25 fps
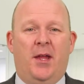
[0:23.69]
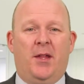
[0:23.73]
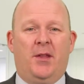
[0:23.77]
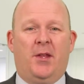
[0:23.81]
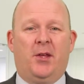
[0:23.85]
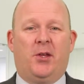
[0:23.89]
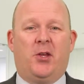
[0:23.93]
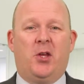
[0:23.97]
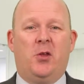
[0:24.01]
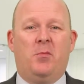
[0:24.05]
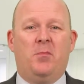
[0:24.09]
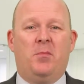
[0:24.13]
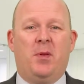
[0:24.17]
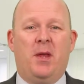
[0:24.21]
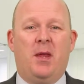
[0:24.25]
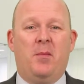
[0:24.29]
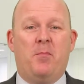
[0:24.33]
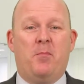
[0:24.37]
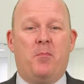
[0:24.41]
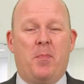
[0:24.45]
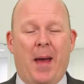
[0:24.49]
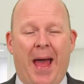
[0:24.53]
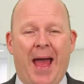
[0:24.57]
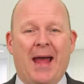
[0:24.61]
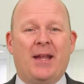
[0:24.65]
that can be
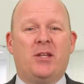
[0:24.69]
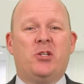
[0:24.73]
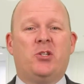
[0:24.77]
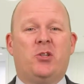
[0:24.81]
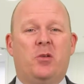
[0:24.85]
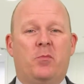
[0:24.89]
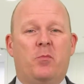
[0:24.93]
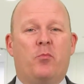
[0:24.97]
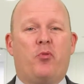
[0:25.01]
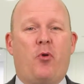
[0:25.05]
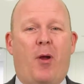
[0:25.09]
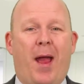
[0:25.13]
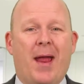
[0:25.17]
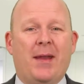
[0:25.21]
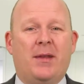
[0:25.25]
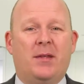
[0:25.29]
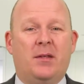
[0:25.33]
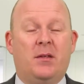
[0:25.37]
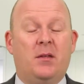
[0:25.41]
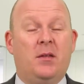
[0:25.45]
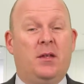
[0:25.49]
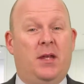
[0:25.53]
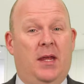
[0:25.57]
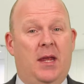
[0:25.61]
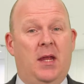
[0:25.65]
badged and
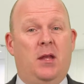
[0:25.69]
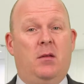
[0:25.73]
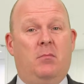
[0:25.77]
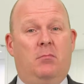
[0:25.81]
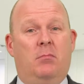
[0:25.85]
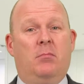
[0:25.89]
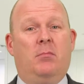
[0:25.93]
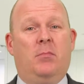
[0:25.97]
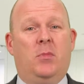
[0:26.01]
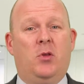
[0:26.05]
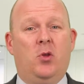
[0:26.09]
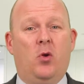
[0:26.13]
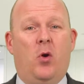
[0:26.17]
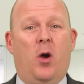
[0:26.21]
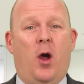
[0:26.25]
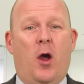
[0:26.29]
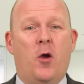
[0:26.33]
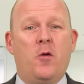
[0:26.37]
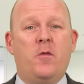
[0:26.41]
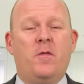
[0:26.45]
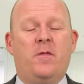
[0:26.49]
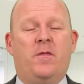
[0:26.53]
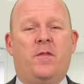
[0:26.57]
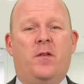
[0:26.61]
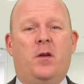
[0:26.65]
branded in your
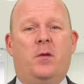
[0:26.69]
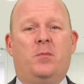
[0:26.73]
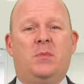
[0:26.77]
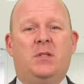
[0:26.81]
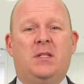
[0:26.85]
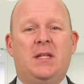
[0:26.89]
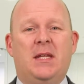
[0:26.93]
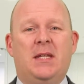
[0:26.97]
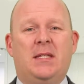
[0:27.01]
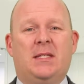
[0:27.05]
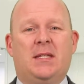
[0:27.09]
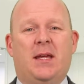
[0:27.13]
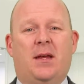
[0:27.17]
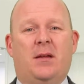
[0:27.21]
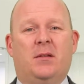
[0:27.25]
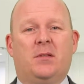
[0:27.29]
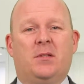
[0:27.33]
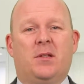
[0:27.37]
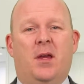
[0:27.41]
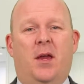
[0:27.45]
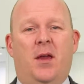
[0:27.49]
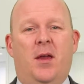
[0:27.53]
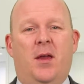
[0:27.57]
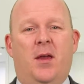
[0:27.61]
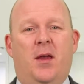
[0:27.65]
own firm's details